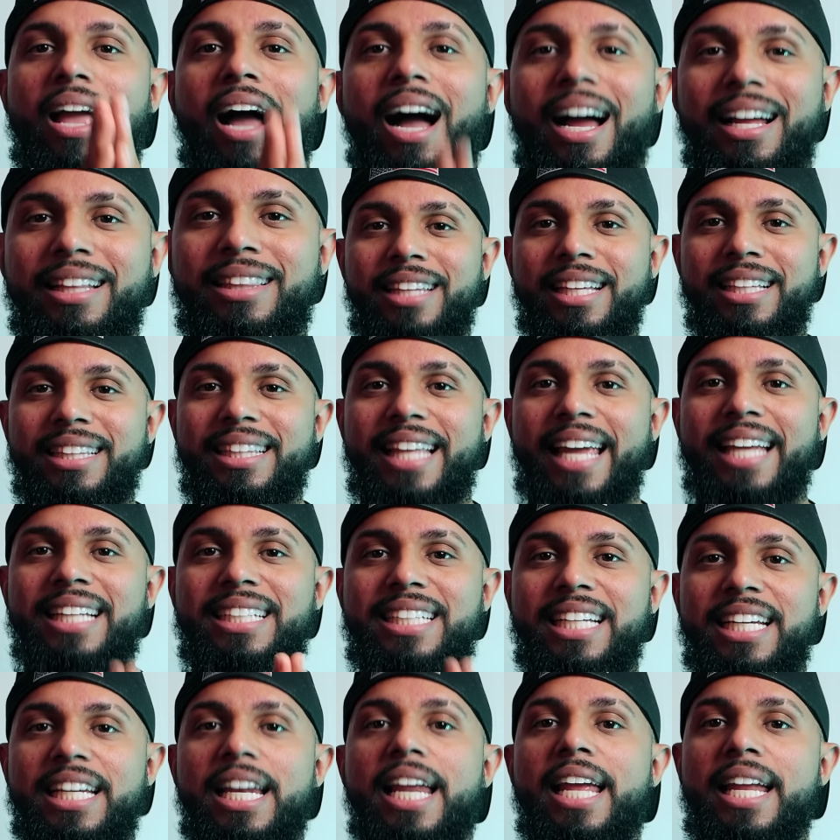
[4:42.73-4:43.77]
I think they
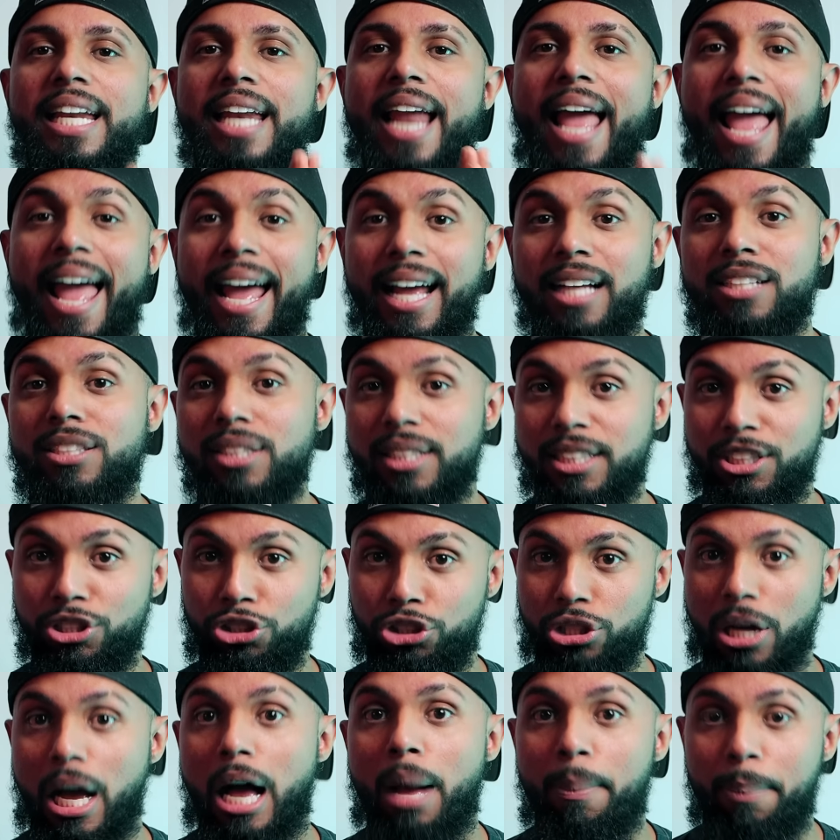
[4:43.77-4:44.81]
did an excellent
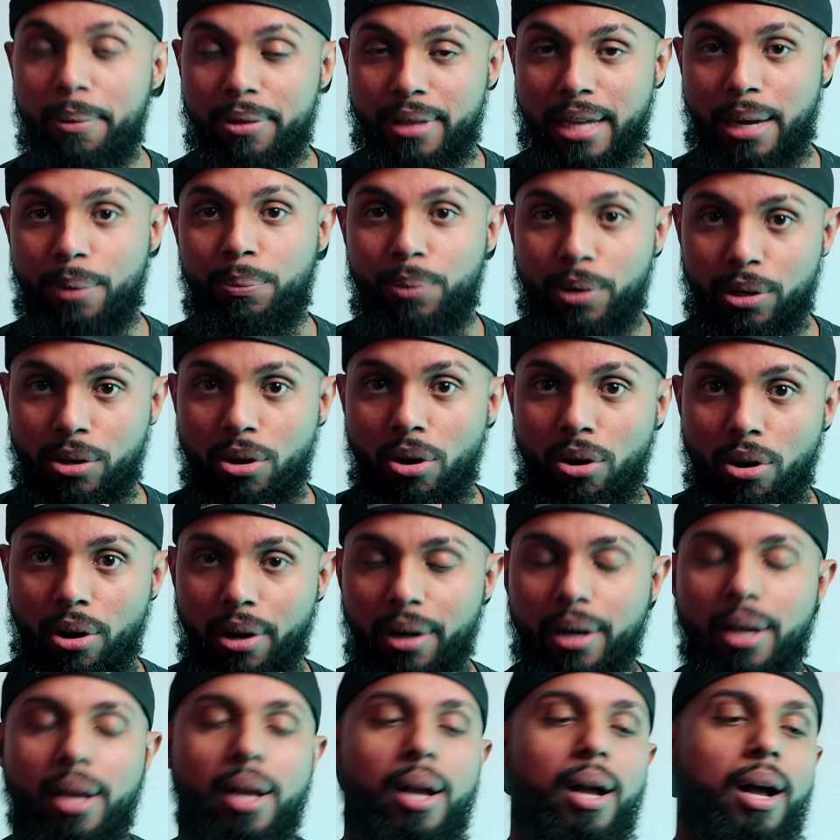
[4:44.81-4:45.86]
job on that
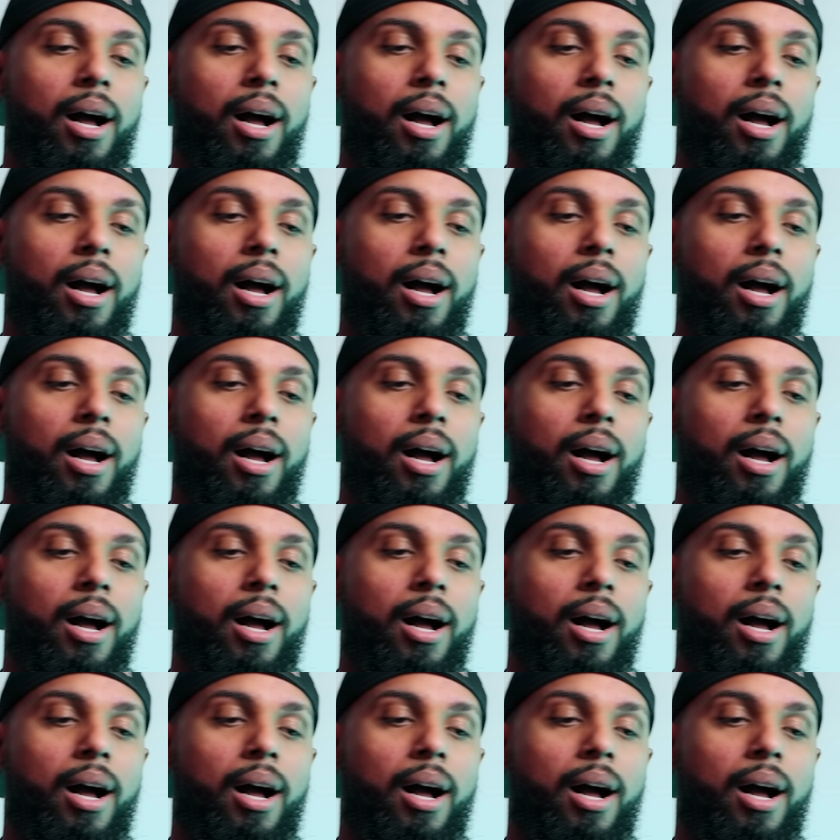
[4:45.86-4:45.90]
regard.